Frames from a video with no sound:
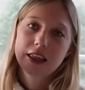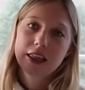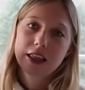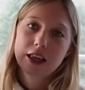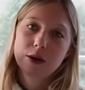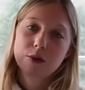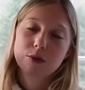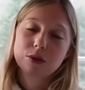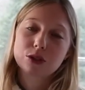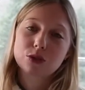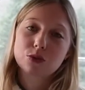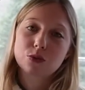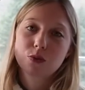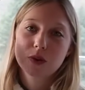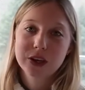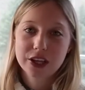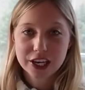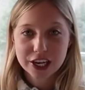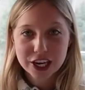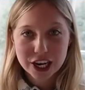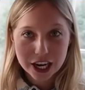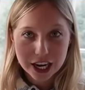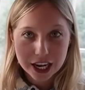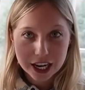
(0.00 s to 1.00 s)
That was
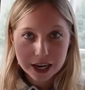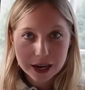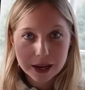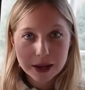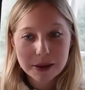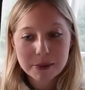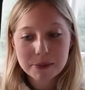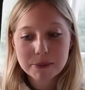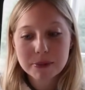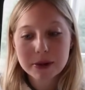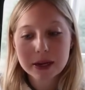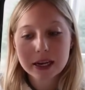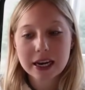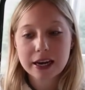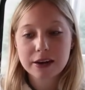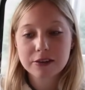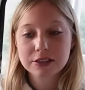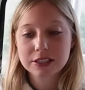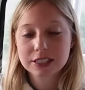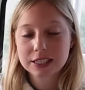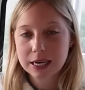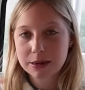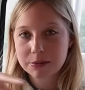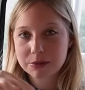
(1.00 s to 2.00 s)
really good, but now
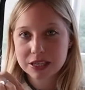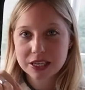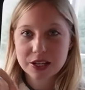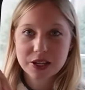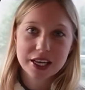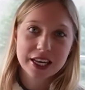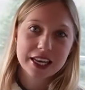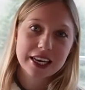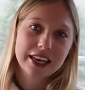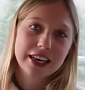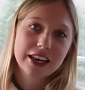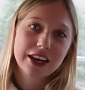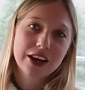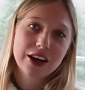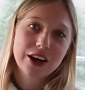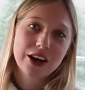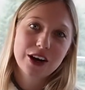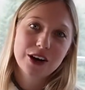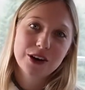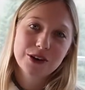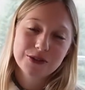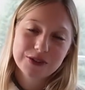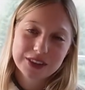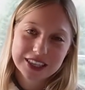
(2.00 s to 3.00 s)
it's time to clean
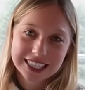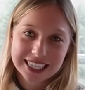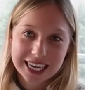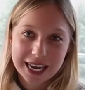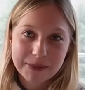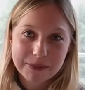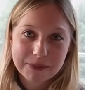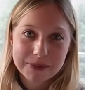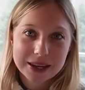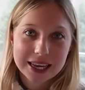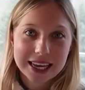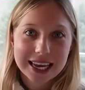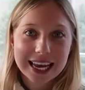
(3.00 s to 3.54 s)
all of this up,